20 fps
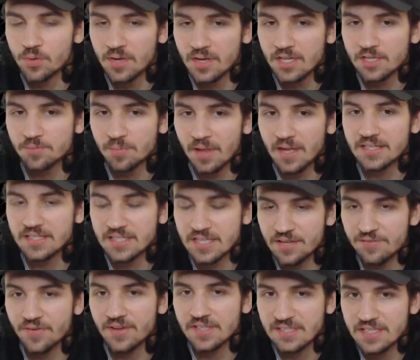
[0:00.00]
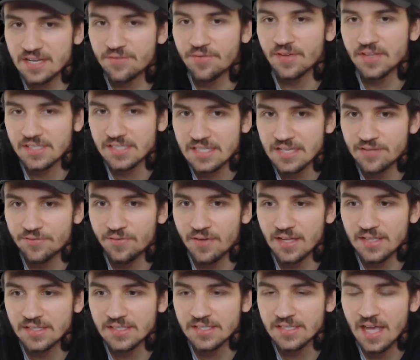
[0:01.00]
doing is playing defense, defense,
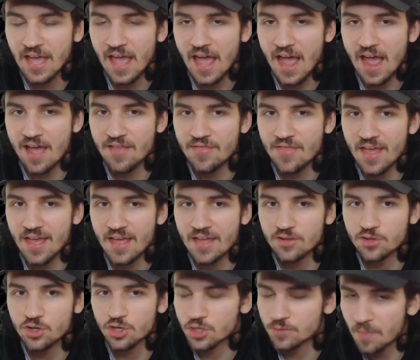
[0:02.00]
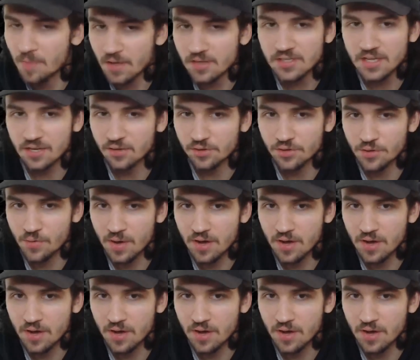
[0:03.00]
defense, and then just spell cycling you